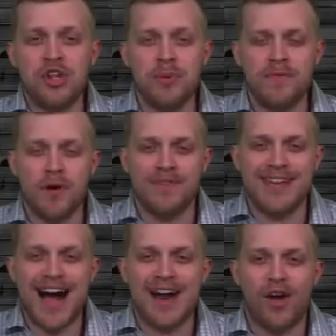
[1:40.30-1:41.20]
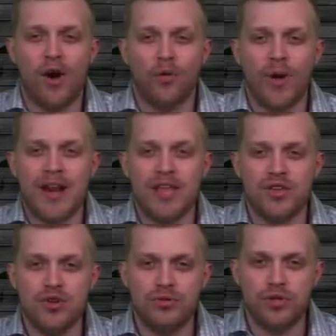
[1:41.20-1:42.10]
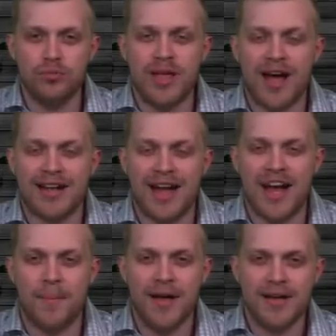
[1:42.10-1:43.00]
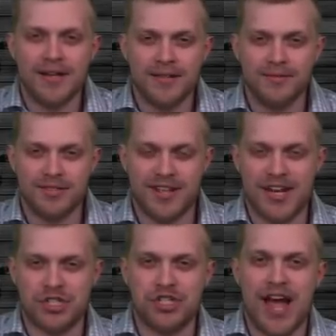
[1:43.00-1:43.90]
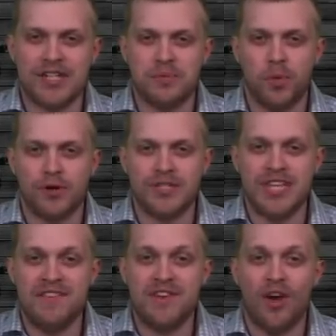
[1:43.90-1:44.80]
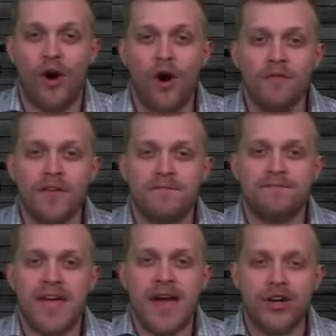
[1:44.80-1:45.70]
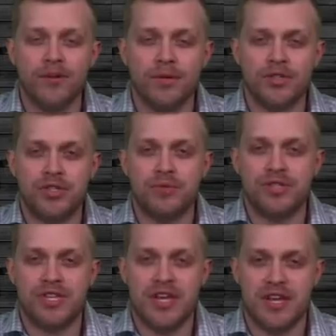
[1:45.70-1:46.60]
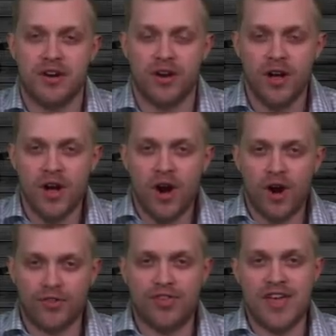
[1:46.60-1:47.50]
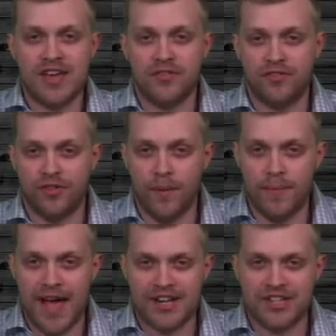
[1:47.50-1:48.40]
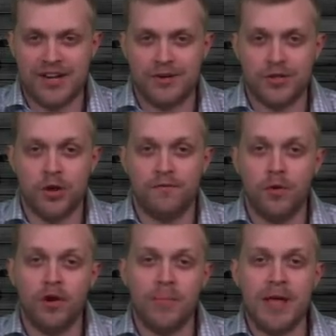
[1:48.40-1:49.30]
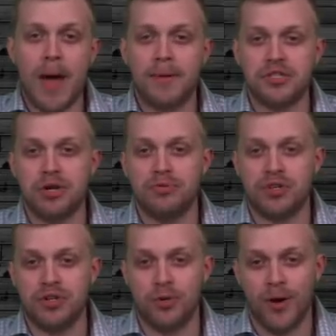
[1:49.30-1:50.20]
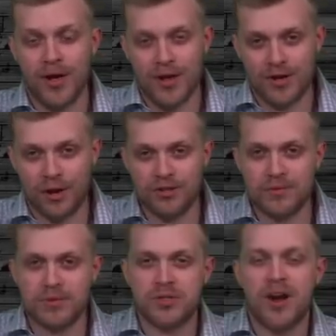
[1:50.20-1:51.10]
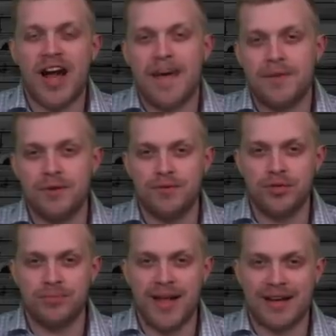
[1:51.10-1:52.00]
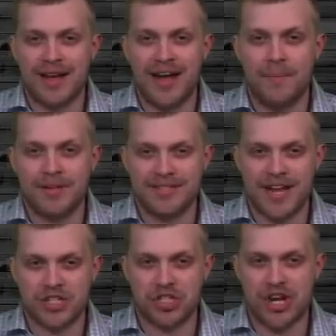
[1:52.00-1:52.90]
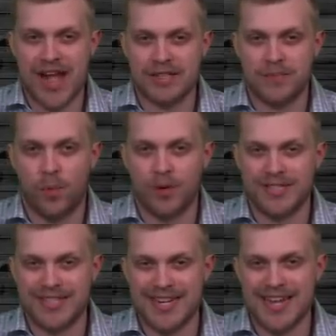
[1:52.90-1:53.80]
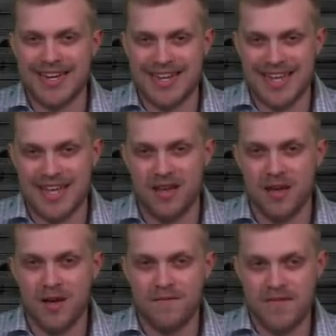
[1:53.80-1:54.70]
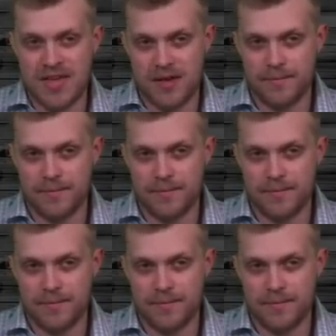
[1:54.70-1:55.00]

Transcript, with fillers: YouTube if you have not already, youtube dot com slash Chatsports T V. All of the fan rumors you see here are taken from that channel, so if you want to be on the show too, go subscribe, youtube dot com slash Chatsports T V.